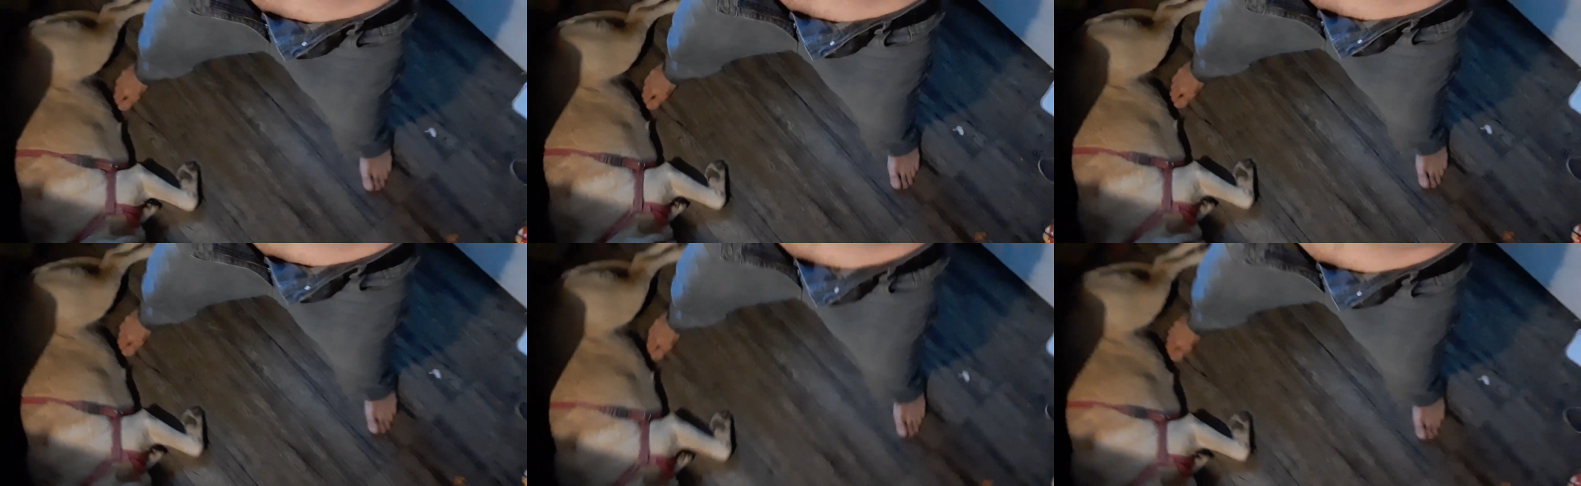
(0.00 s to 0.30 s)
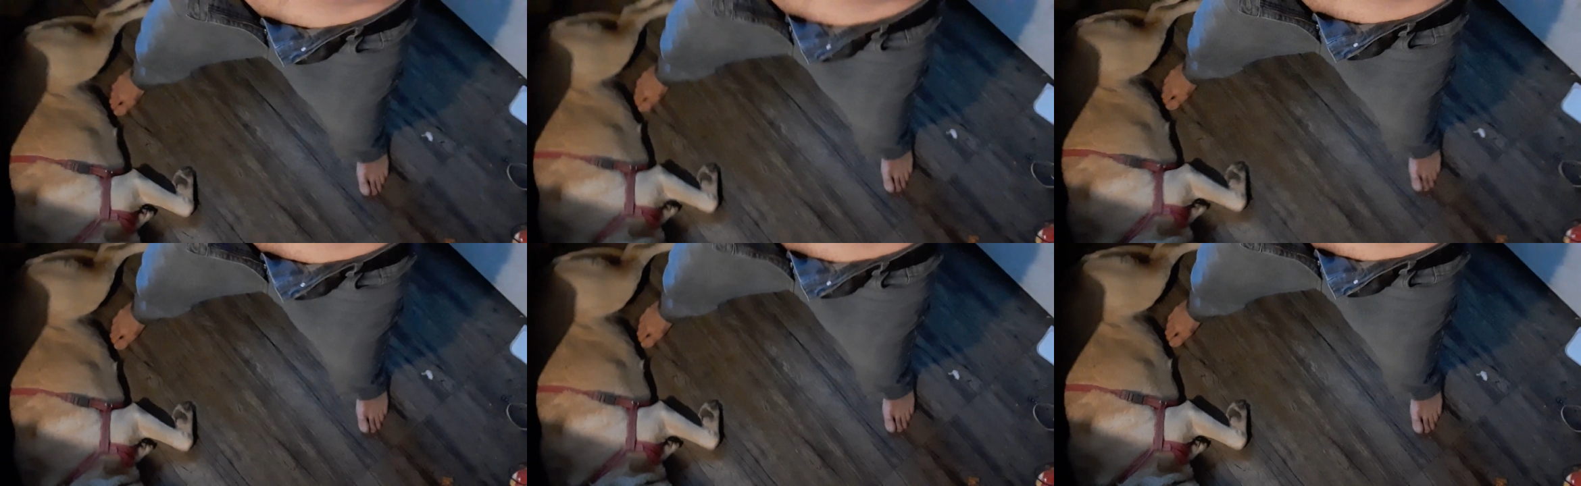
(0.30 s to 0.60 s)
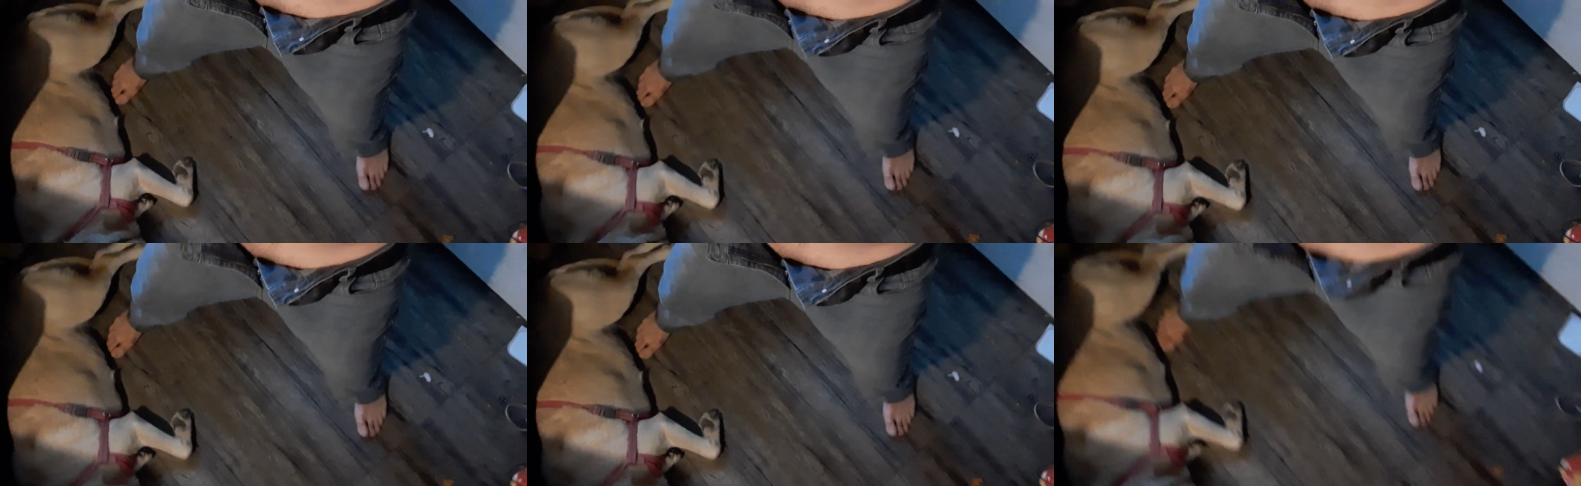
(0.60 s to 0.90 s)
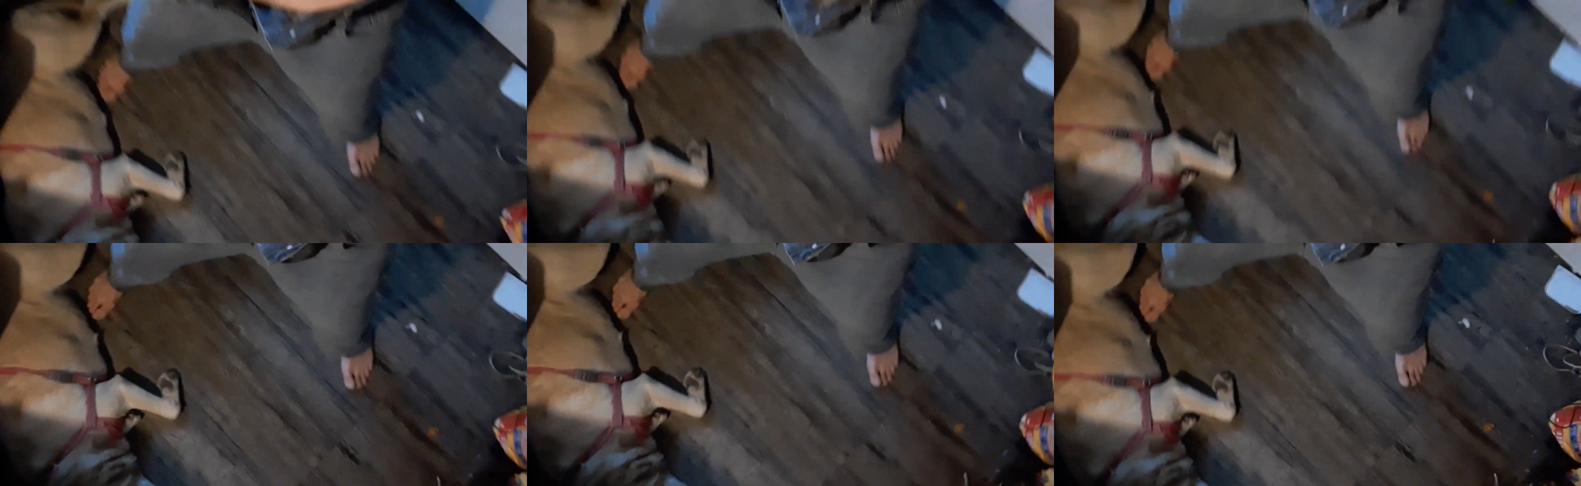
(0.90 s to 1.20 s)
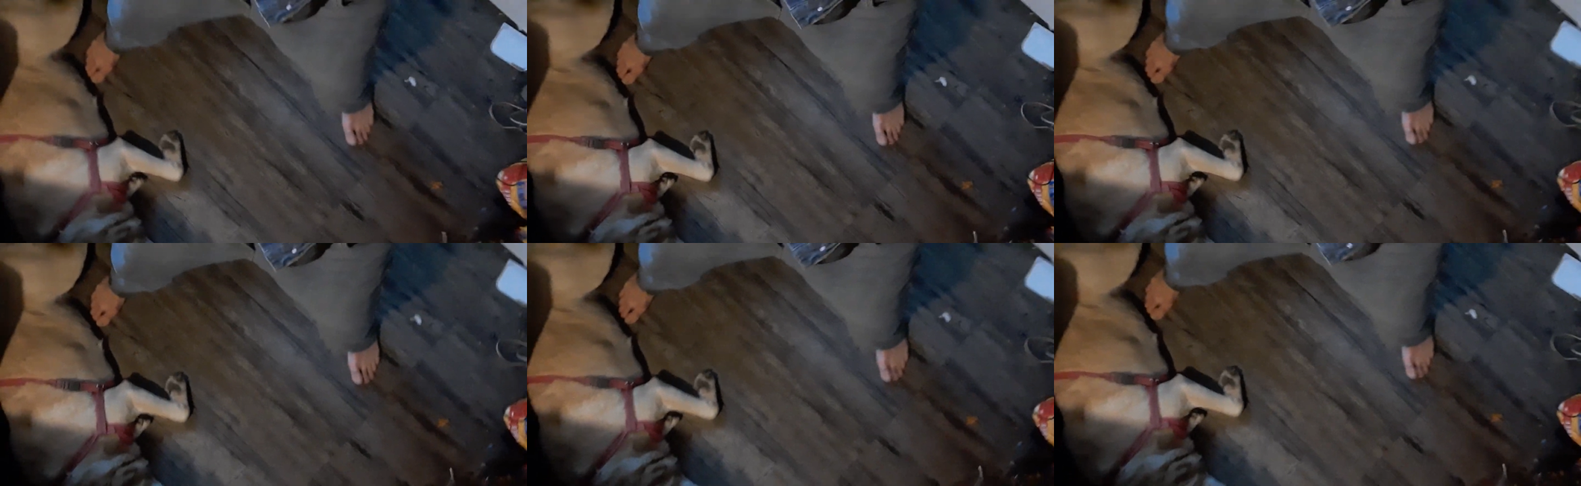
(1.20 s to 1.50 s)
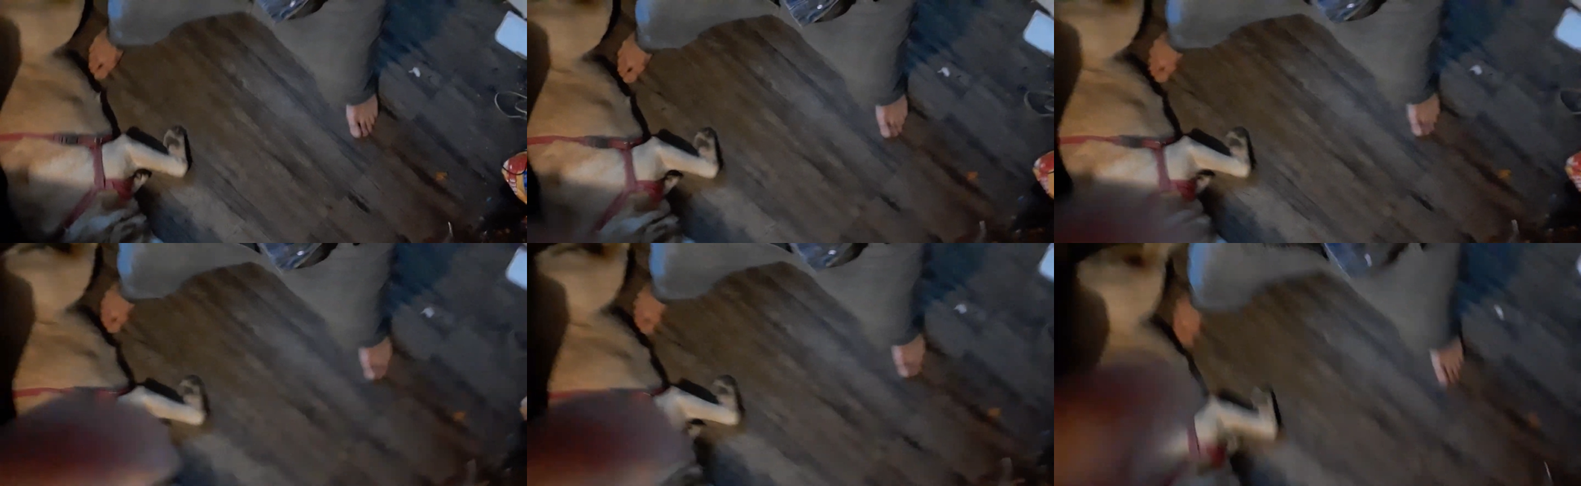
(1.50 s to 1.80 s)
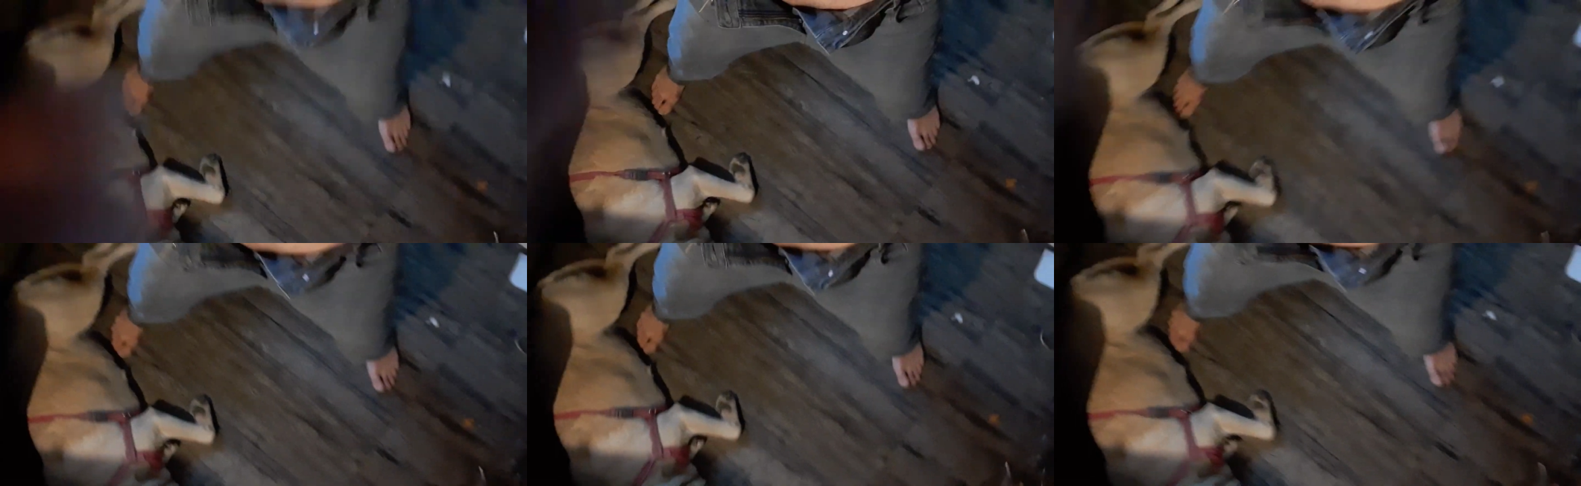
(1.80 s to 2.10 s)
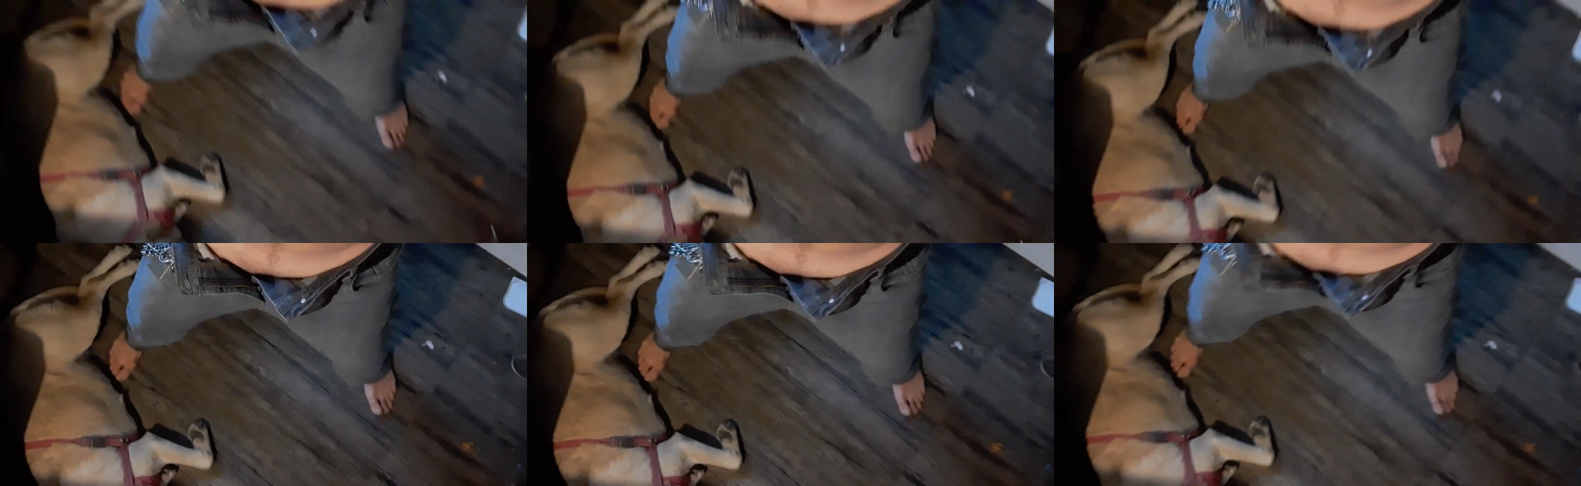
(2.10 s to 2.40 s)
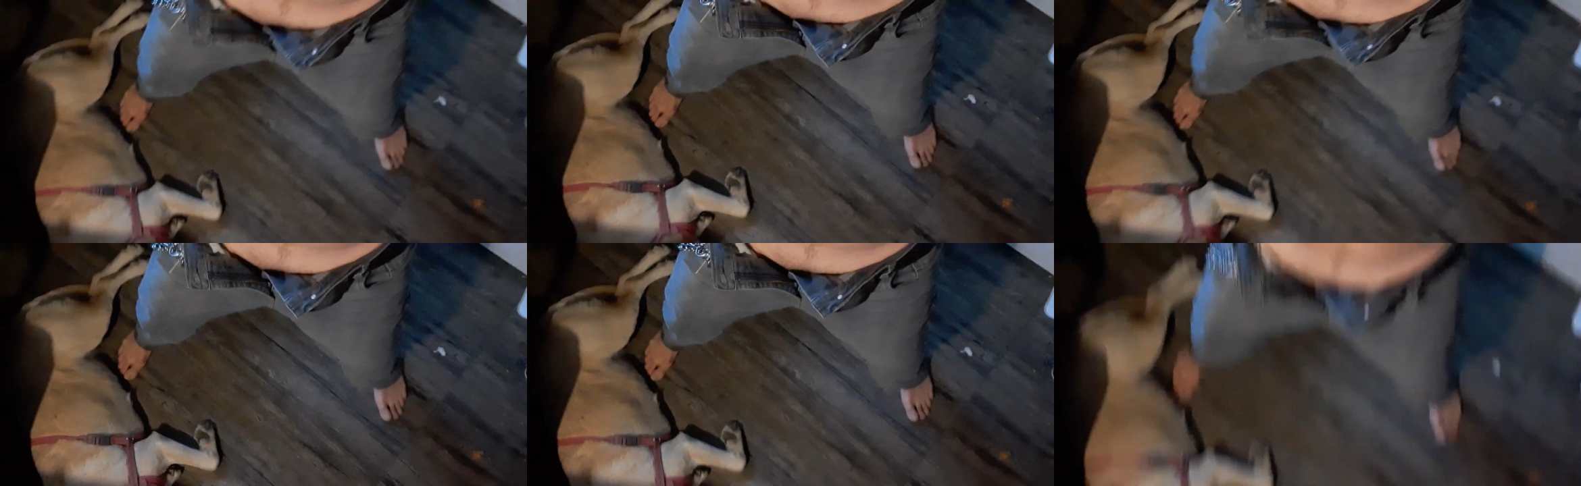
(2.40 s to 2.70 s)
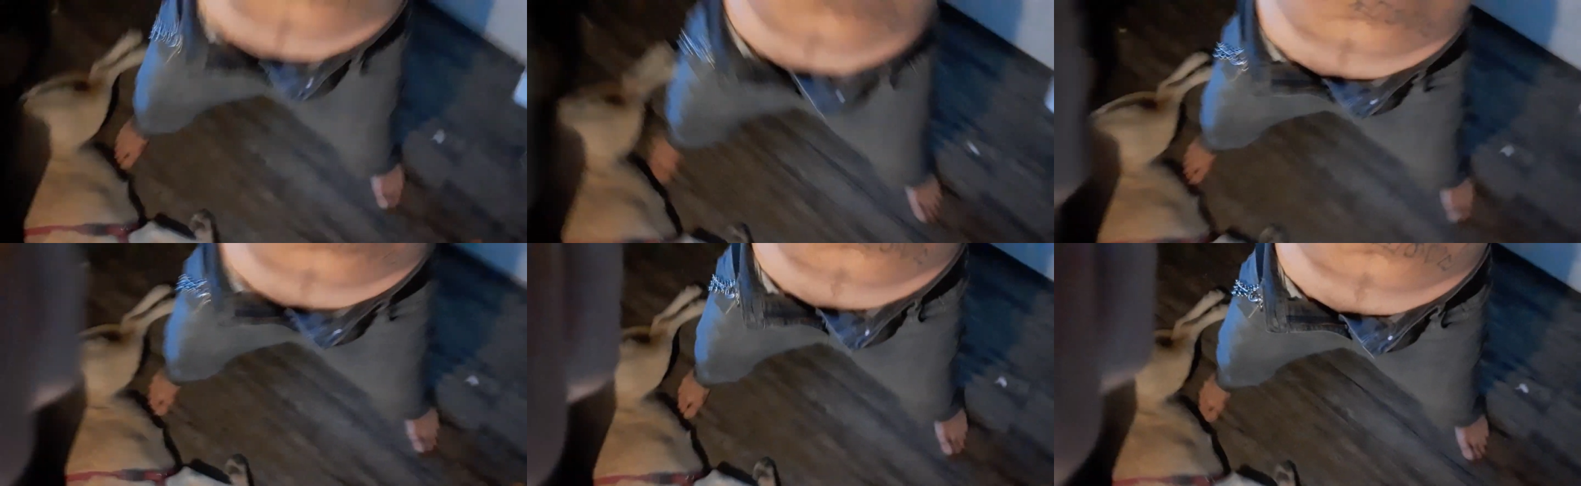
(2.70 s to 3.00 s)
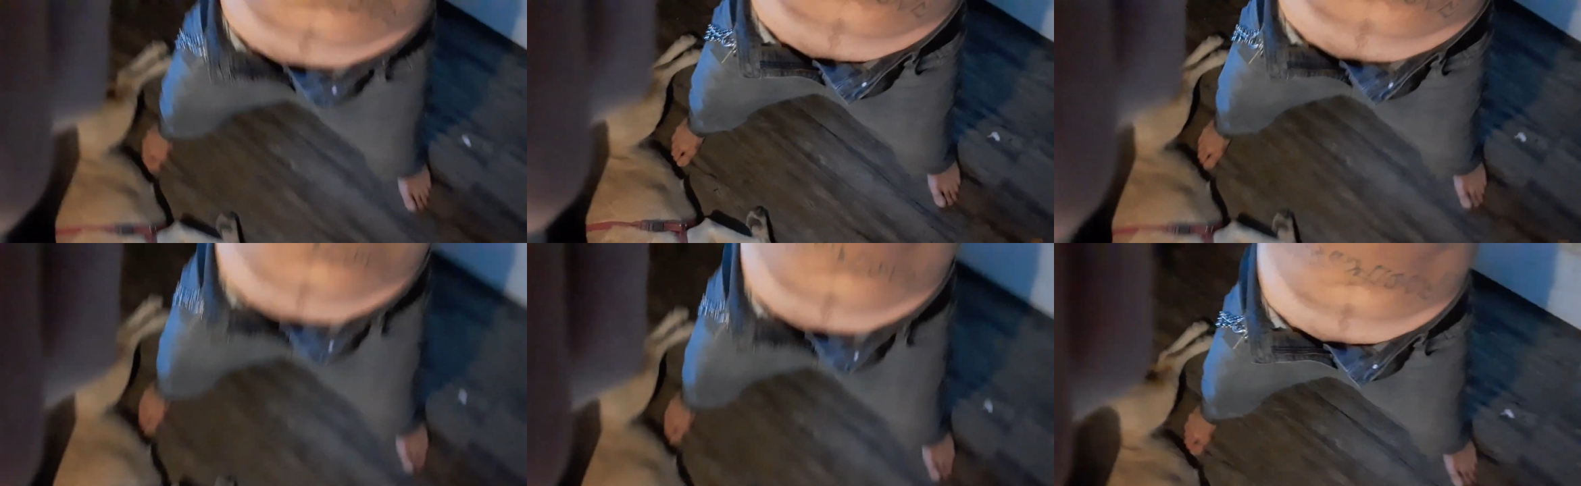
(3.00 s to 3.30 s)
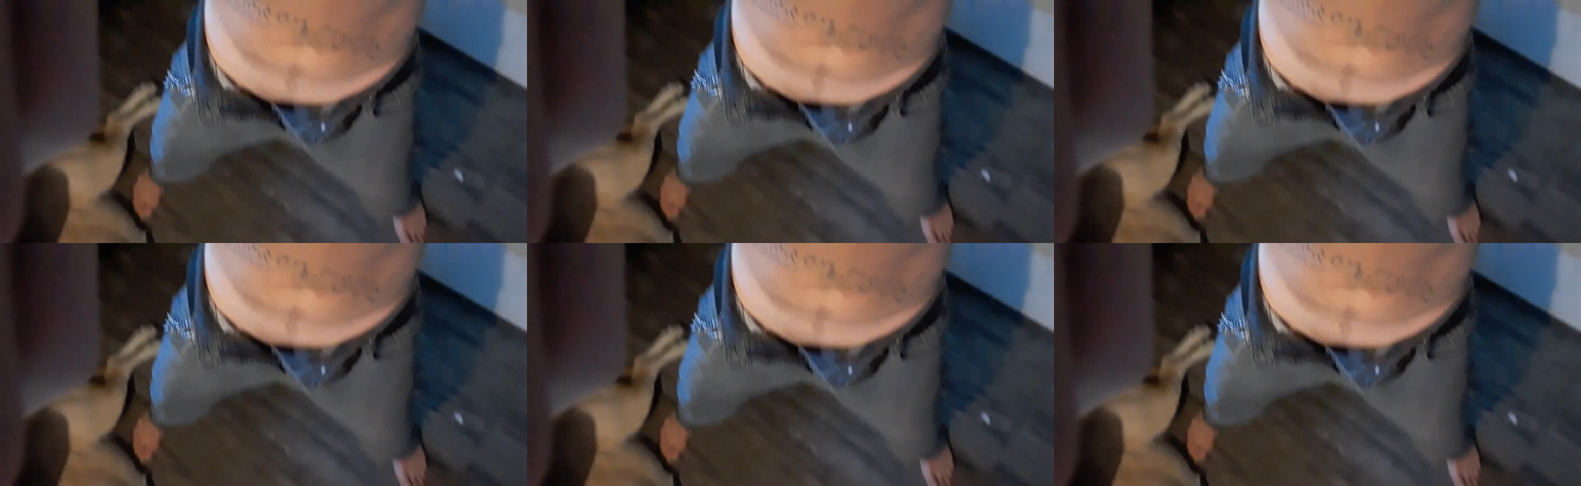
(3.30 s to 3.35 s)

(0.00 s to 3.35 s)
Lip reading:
No face is visible, so there are no lips to read.